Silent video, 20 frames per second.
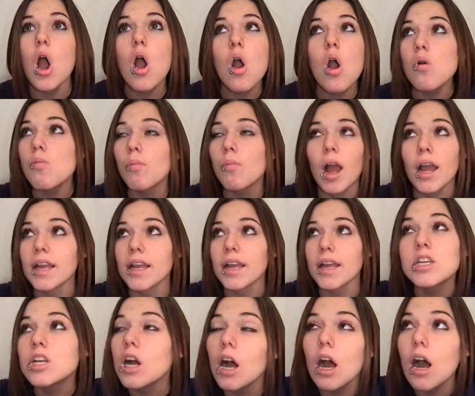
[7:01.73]
"Oh my
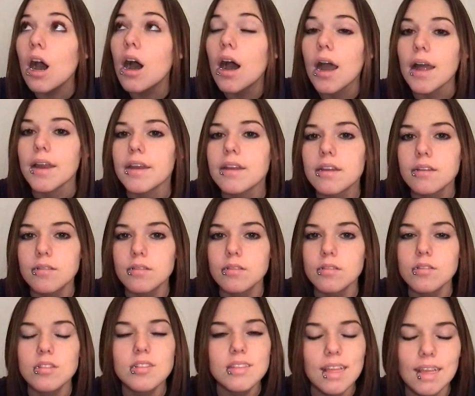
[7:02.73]
God!"
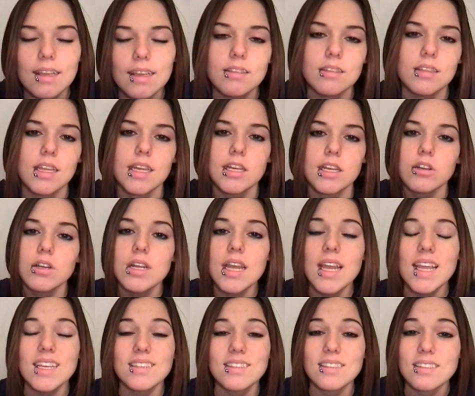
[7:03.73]
Seconds later,
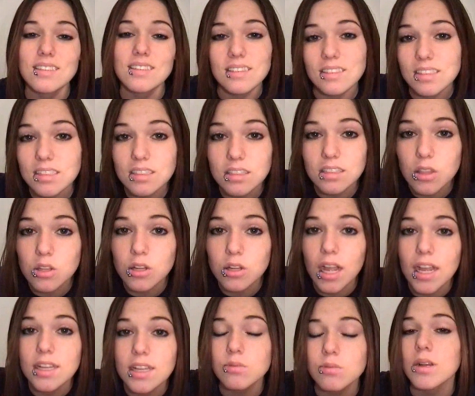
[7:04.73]
he sees 6 other
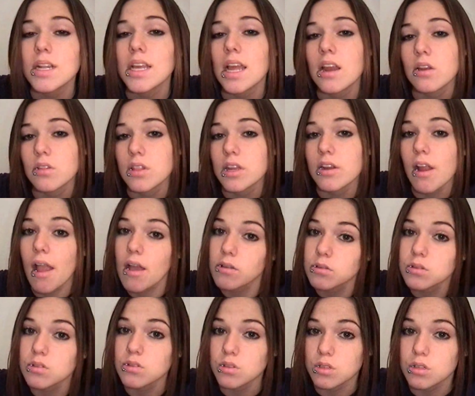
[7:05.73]
guys running out of their
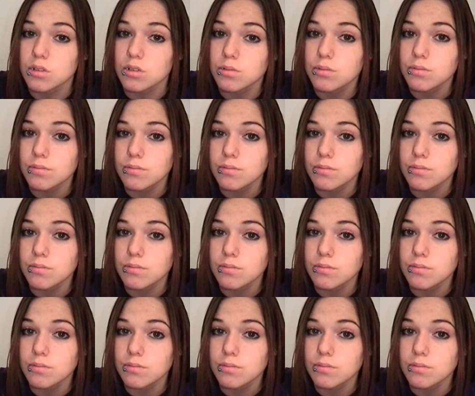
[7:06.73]
houses too.